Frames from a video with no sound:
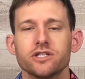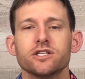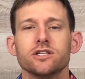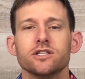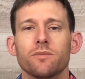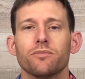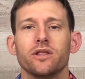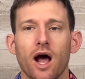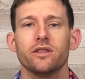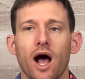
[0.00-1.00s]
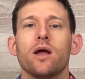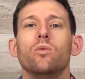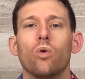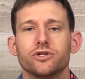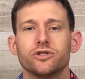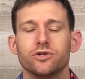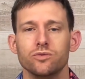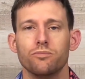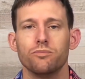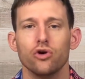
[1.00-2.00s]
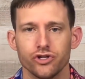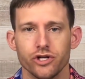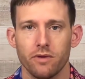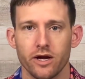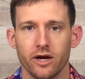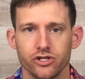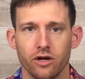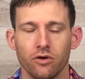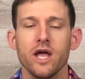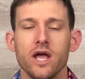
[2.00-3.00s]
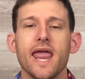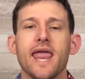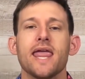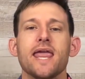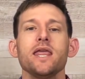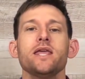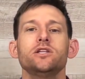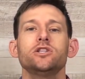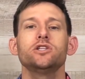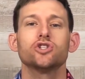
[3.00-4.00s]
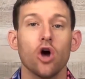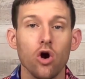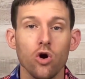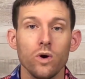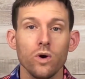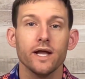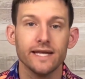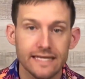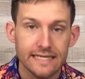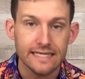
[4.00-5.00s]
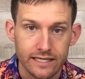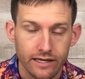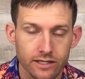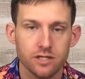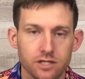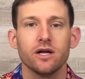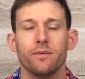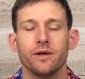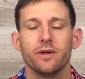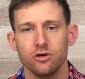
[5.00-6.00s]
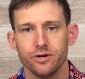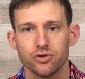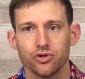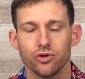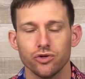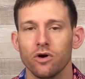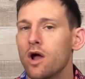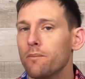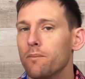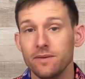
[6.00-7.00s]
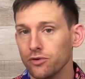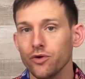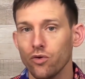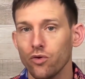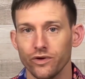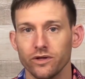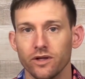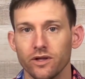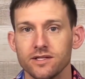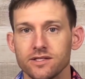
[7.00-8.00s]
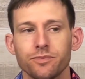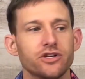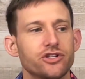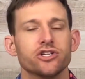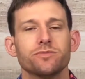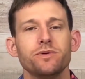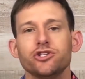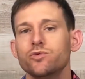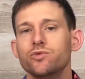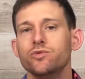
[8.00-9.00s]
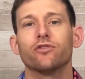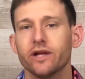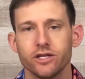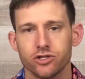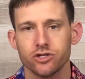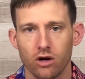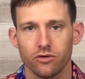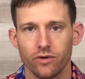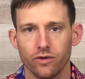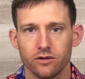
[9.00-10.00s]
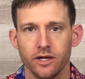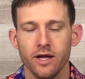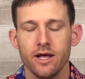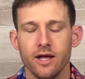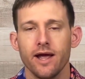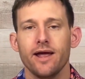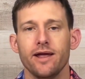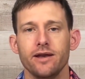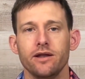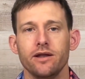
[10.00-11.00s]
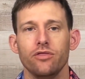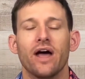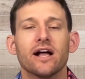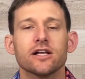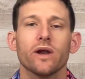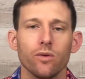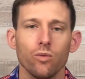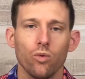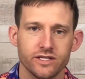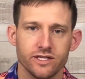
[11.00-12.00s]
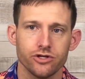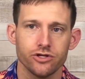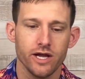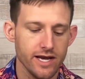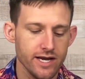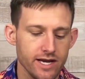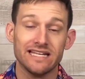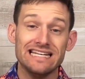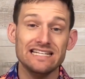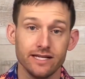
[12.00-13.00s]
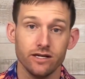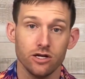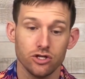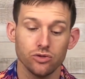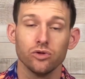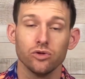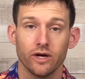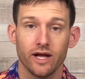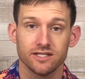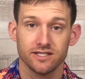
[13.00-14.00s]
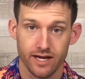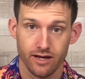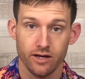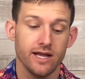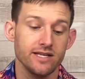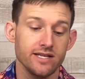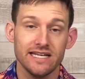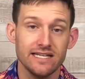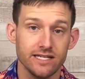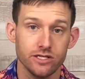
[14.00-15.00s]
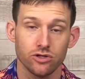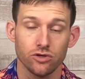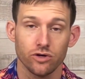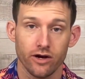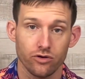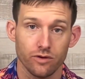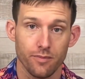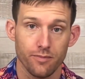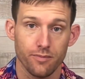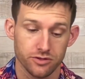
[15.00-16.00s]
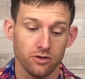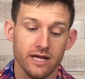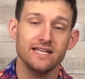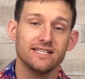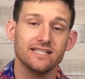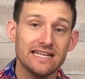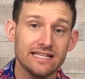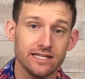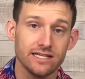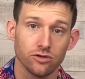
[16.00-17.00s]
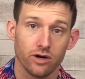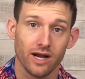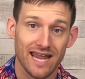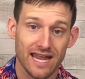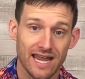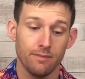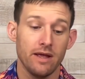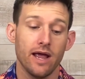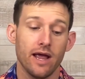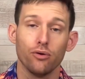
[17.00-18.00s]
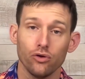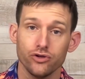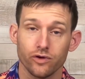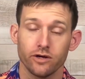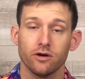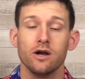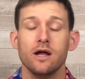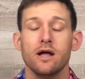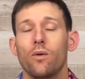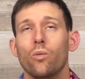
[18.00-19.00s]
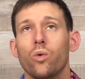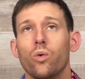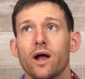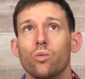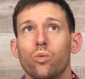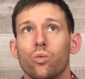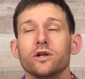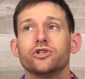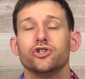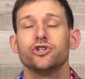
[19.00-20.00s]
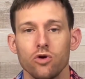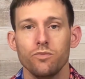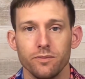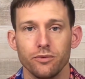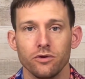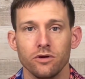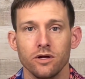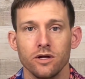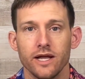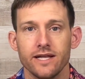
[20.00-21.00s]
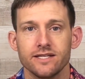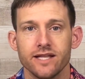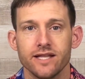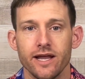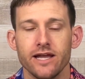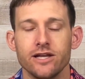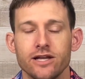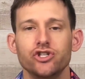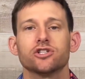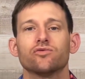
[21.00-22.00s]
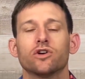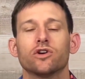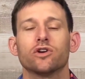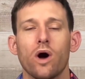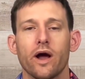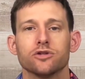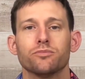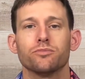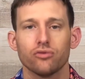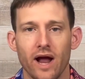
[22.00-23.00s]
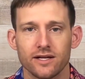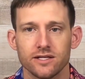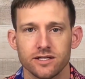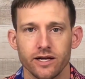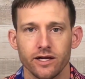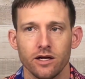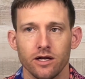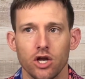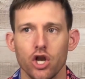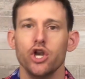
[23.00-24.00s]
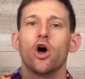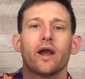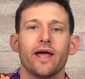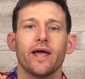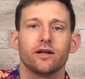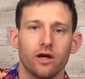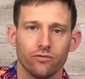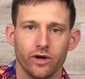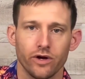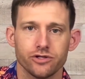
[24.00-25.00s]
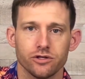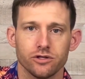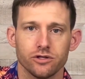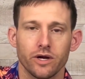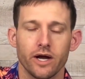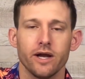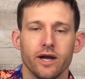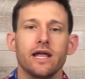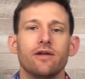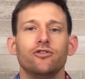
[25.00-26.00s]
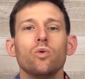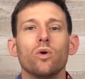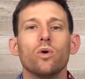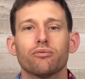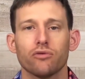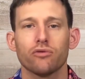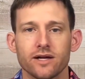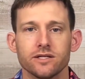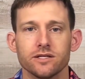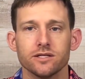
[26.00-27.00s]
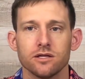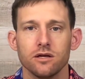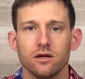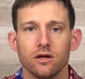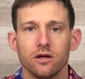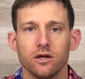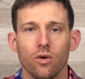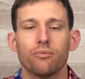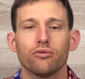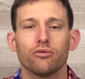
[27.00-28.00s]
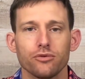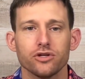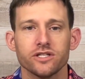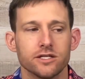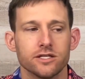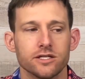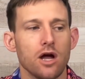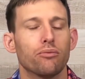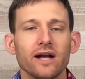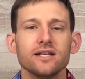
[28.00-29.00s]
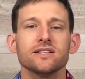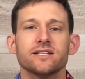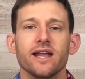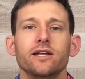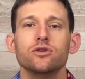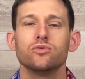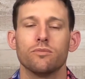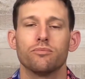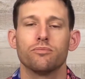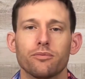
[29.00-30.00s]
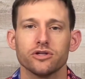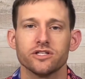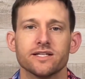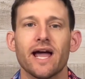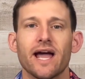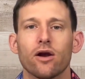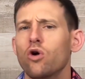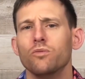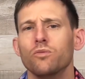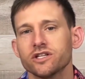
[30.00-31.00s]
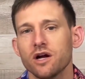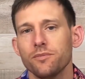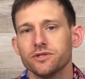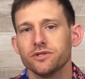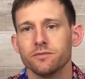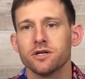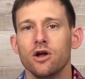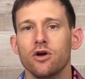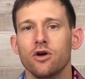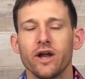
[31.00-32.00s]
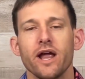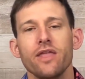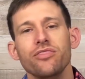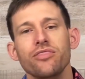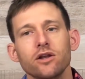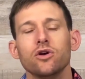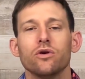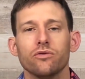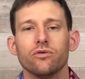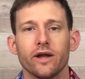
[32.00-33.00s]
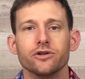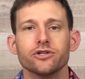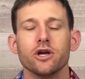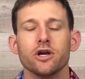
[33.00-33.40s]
This is something that I want to push in my channel. It is so easy to become a good pistol shooter. People don't realize this, but it's just because you never get taught correctly. And that's what I want to teach. It is easy to learn how to stand. It is easy to learn how to grip a pistol. It is easy to learn how to aim and pull the trigger. What I want to show people is that it just requires practicing, not at a gun range, okay? If you want to practice, a proper stance, practice getting into a proper stance at home just a couple times, right? And then go to the range.